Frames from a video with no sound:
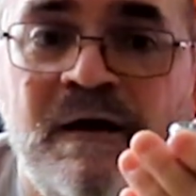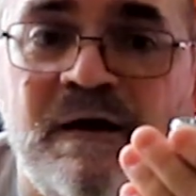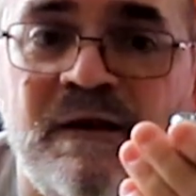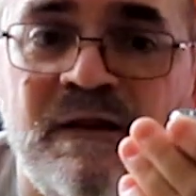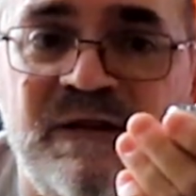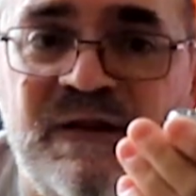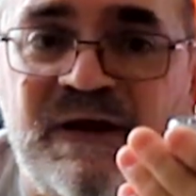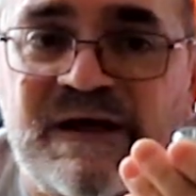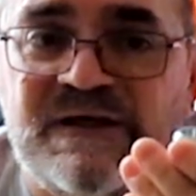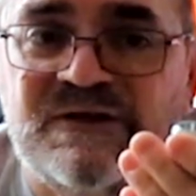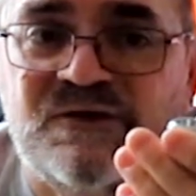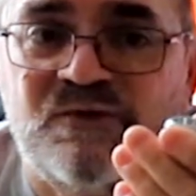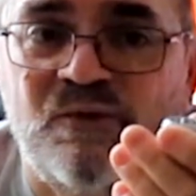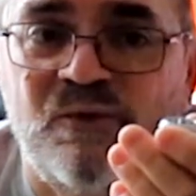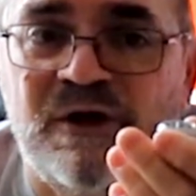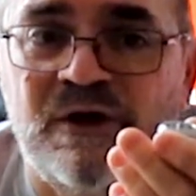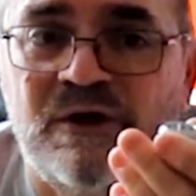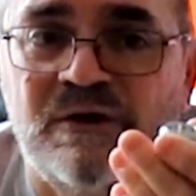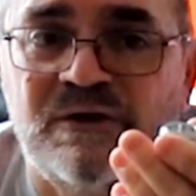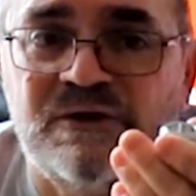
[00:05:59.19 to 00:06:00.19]
This
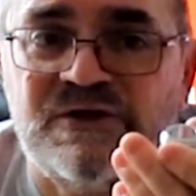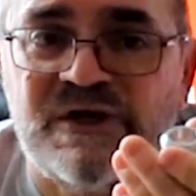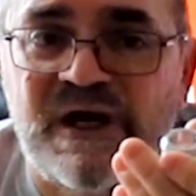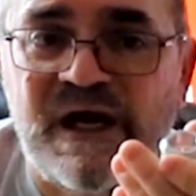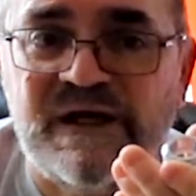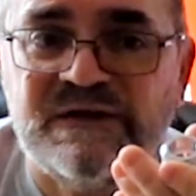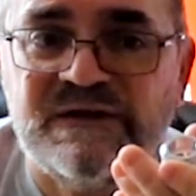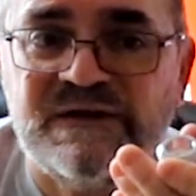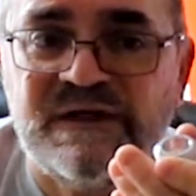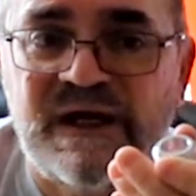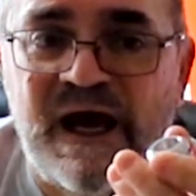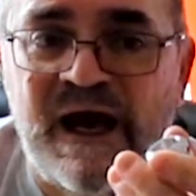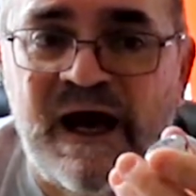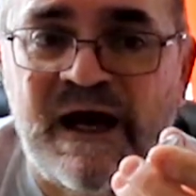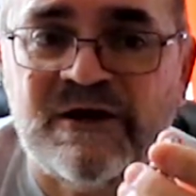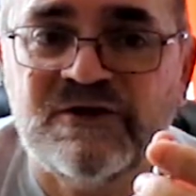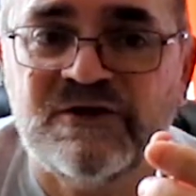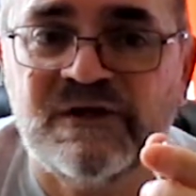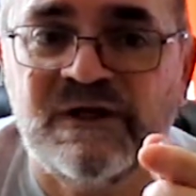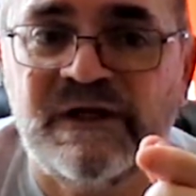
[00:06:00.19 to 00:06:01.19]
will just
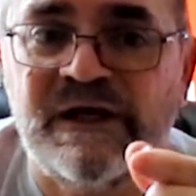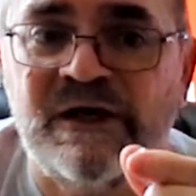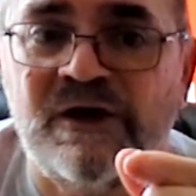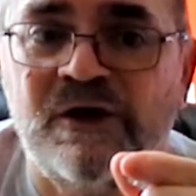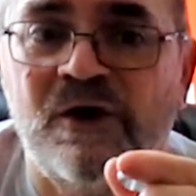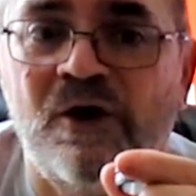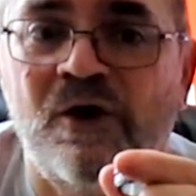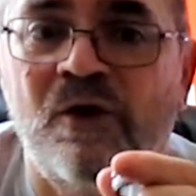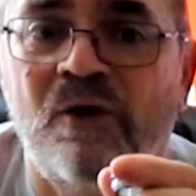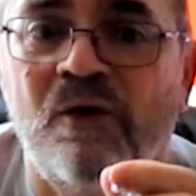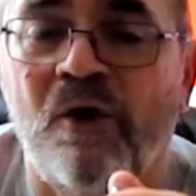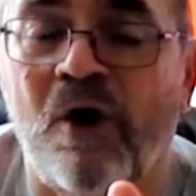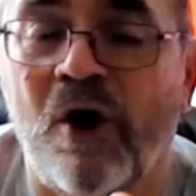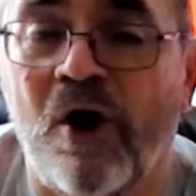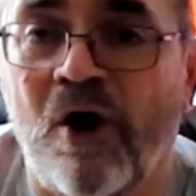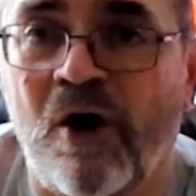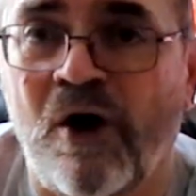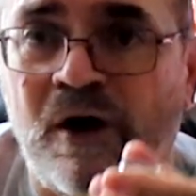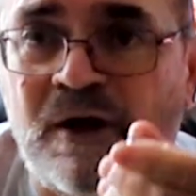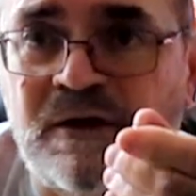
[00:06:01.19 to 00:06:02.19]
actually go
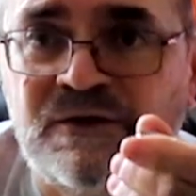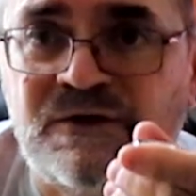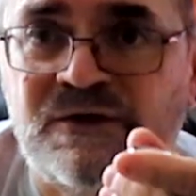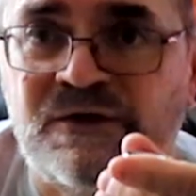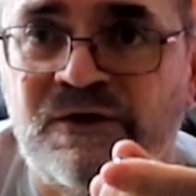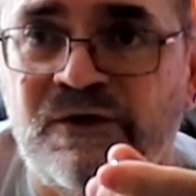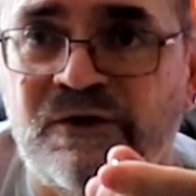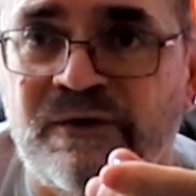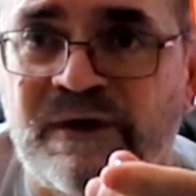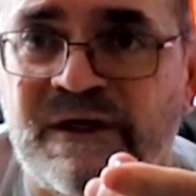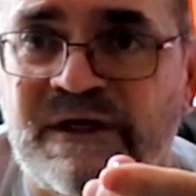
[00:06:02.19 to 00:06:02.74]
onto your